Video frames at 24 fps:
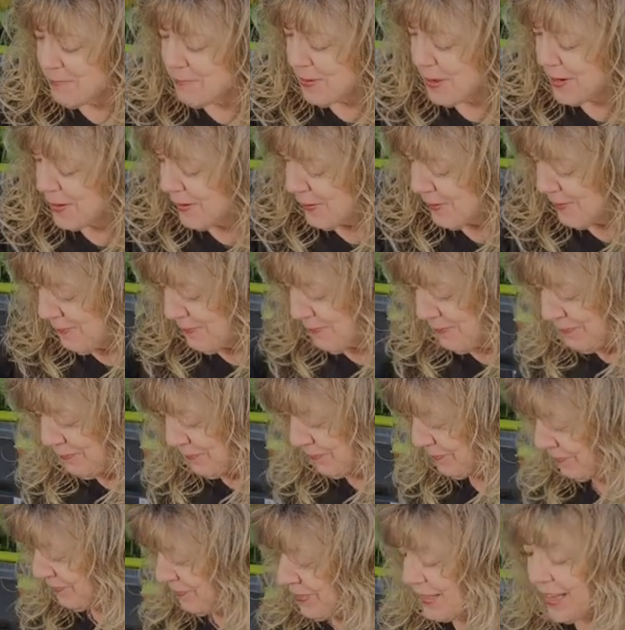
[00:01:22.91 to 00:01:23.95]
butter
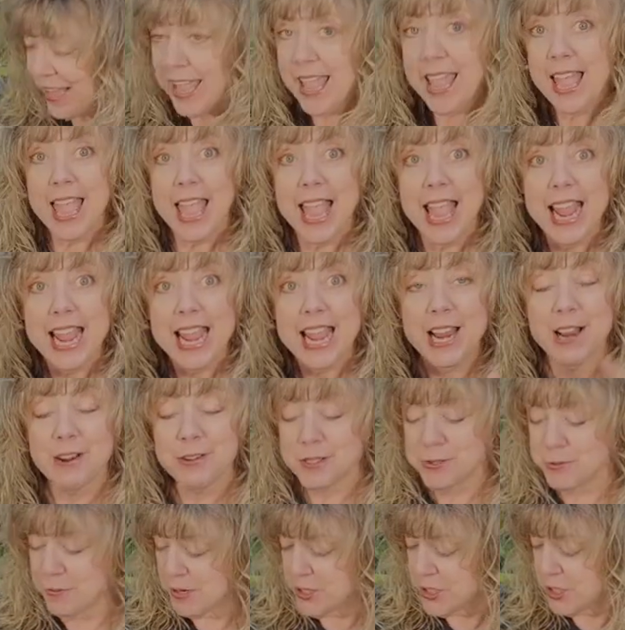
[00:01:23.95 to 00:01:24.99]

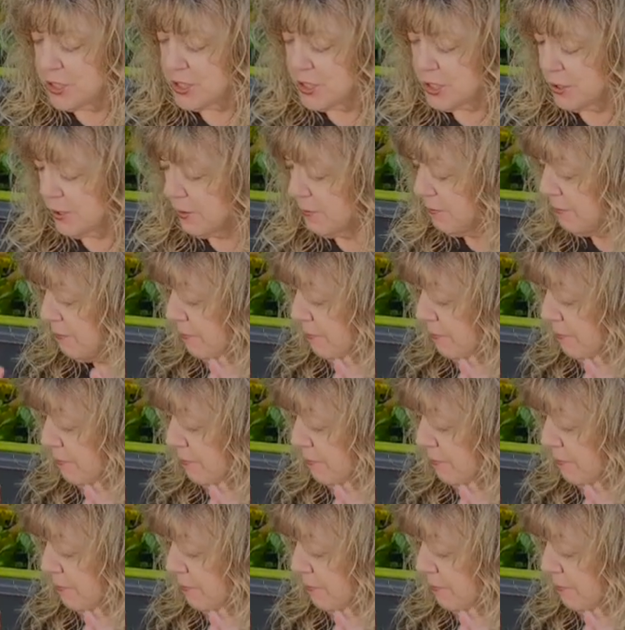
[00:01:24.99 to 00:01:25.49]
here's what you do.